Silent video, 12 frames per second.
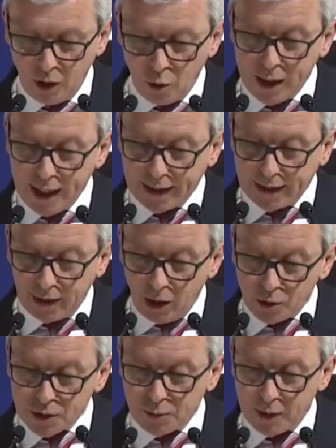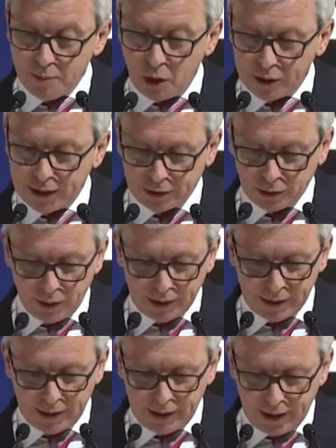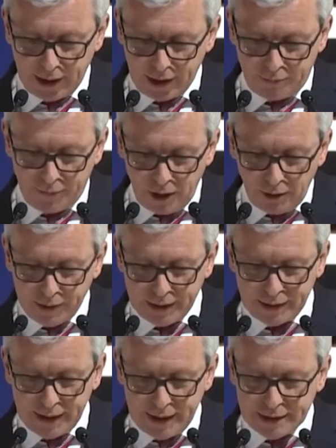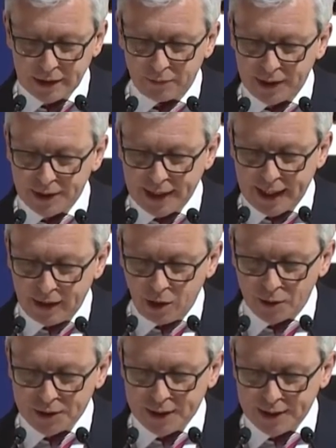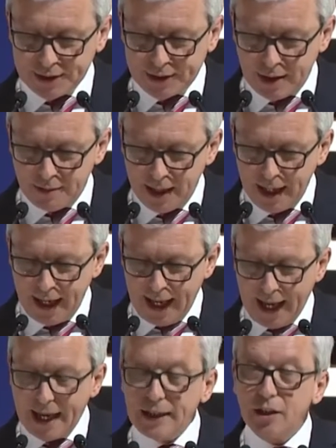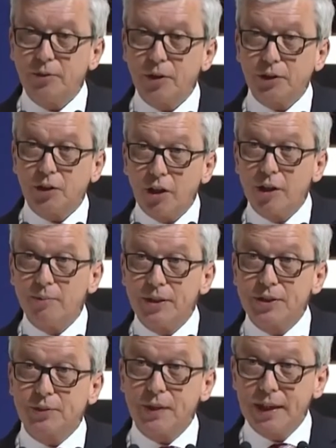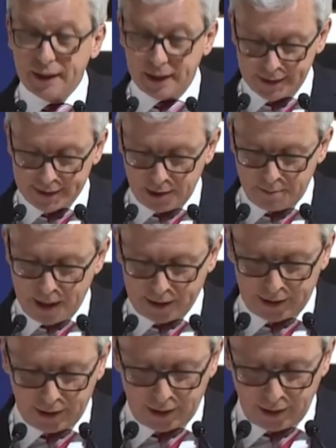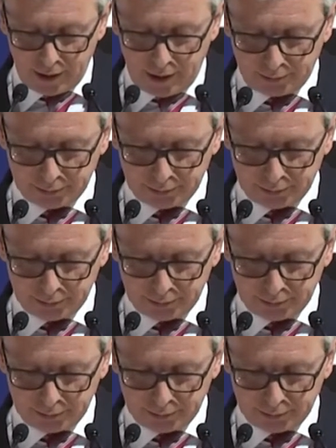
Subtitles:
We are closely monitoring the evolving needs of this ecosystem and of autonomous vehicles in particular.